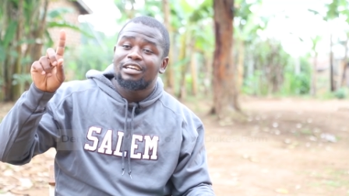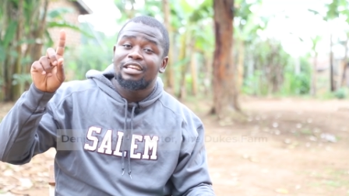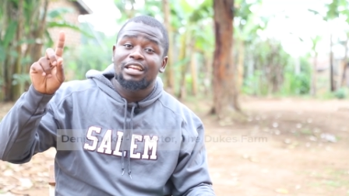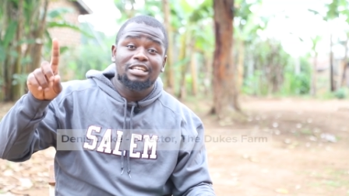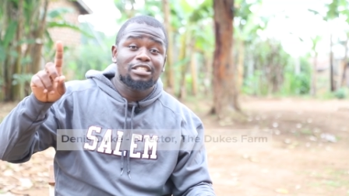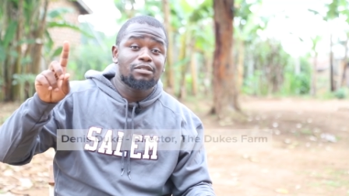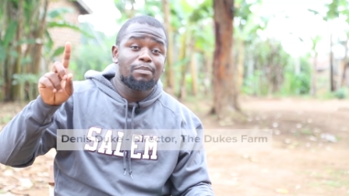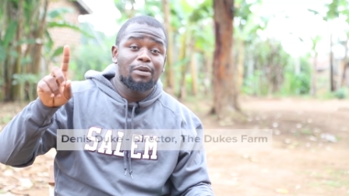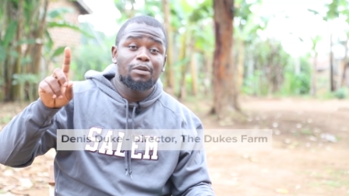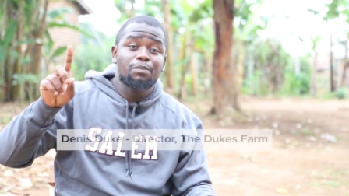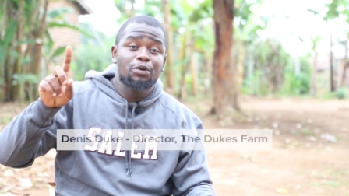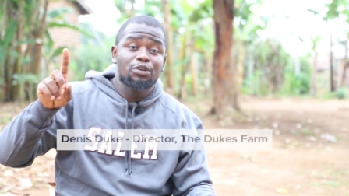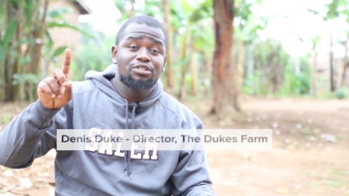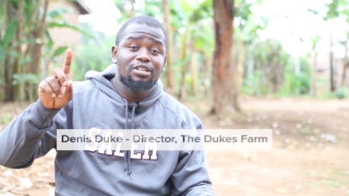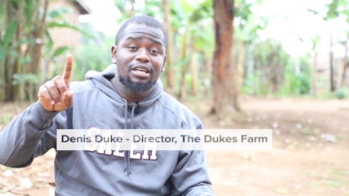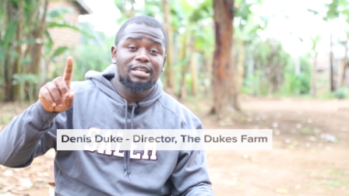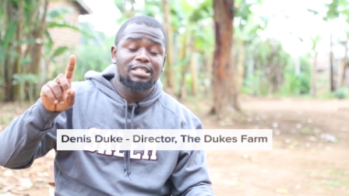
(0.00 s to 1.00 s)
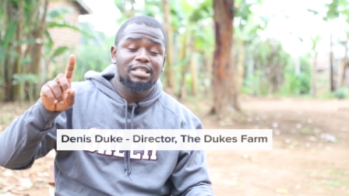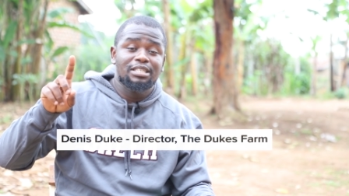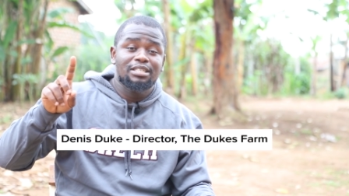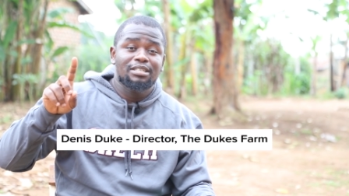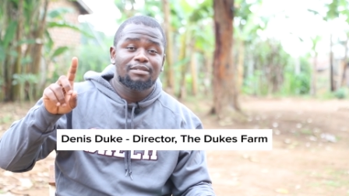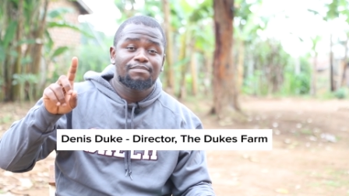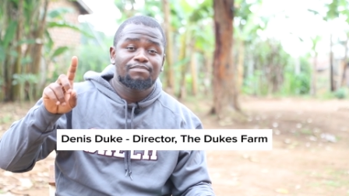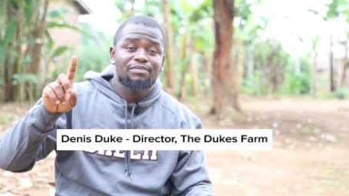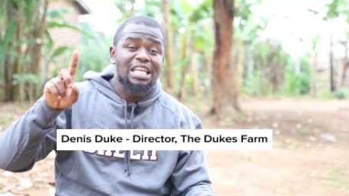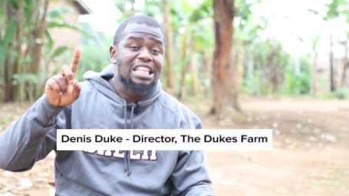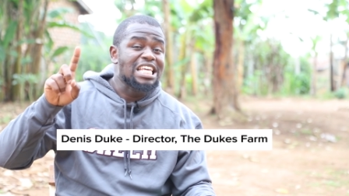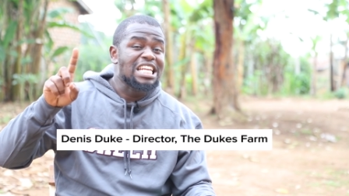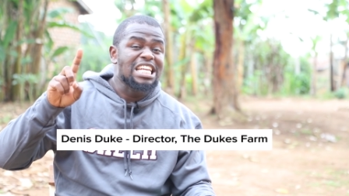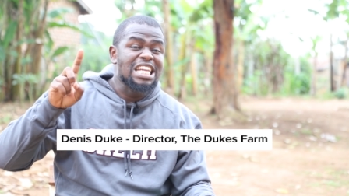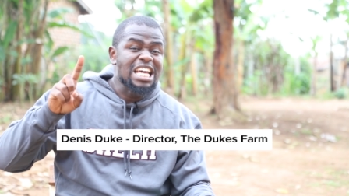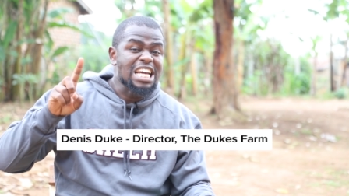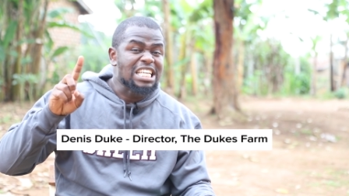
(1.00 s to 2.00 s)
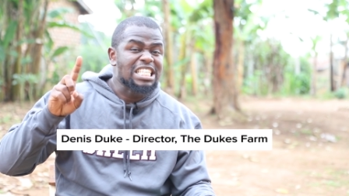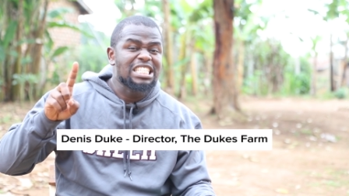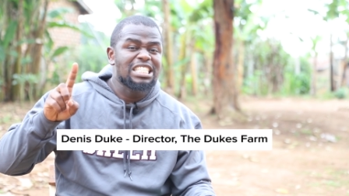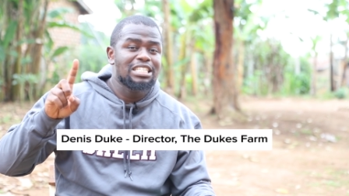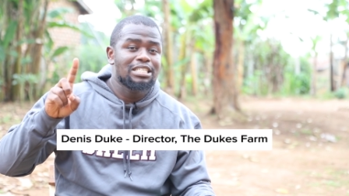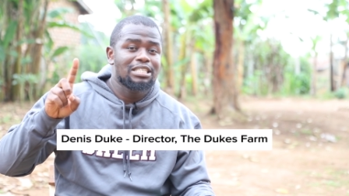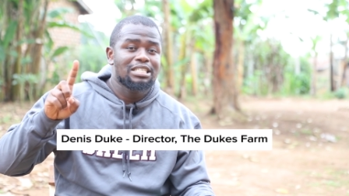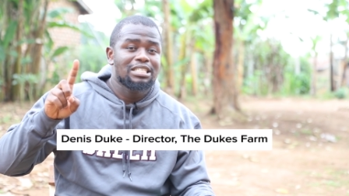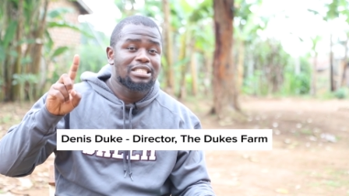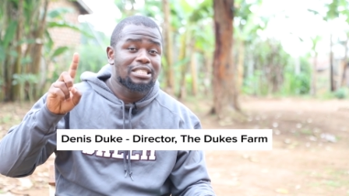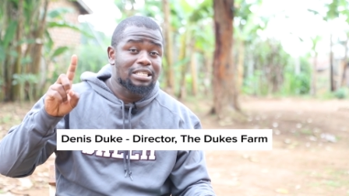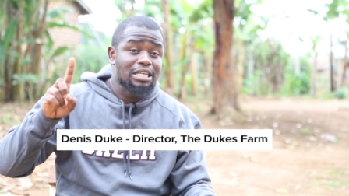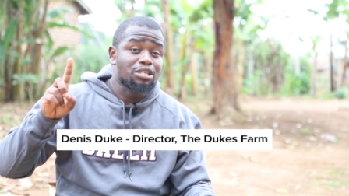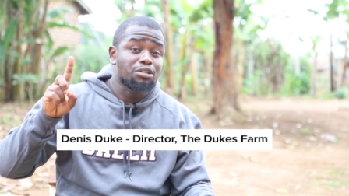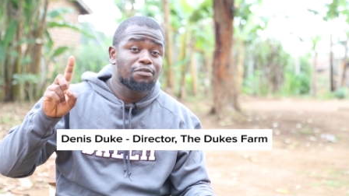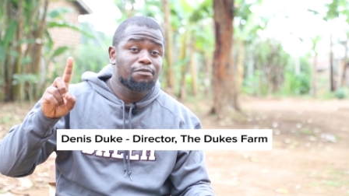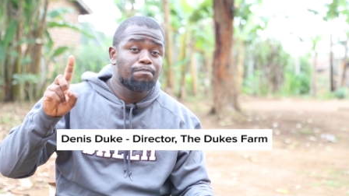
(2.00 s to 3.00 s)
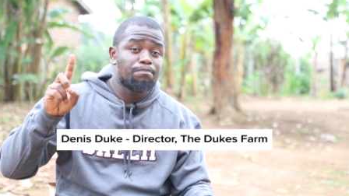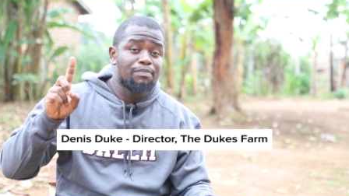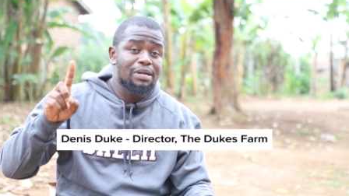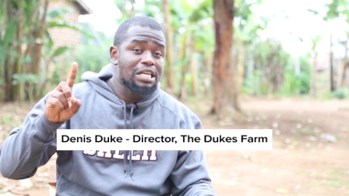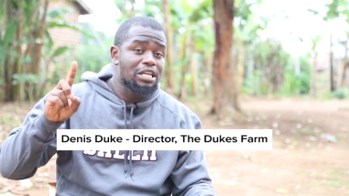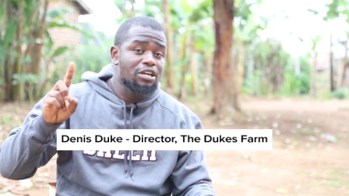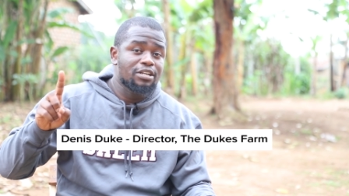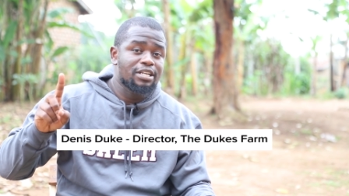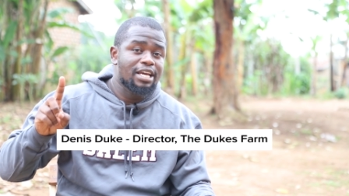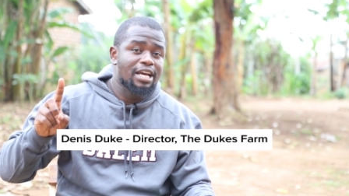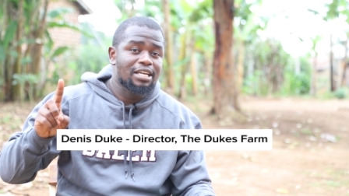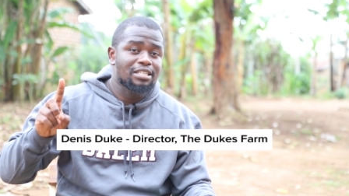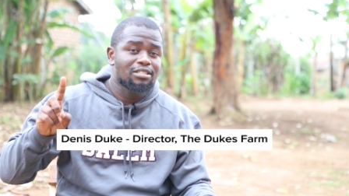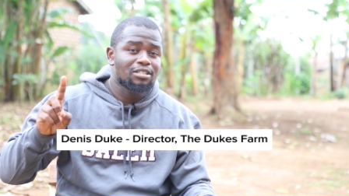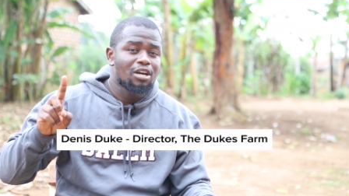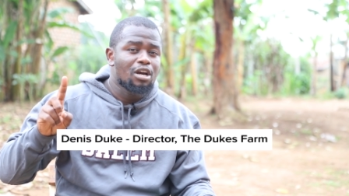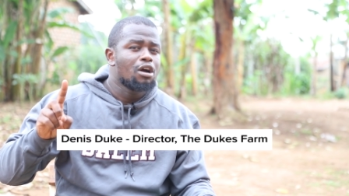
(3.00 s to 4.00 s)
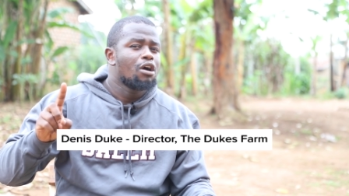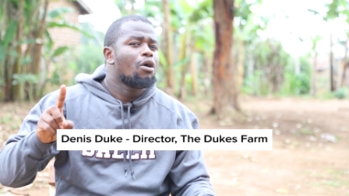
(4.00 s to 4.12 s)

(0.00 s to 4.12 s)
It has been projected that the next set of billionaires,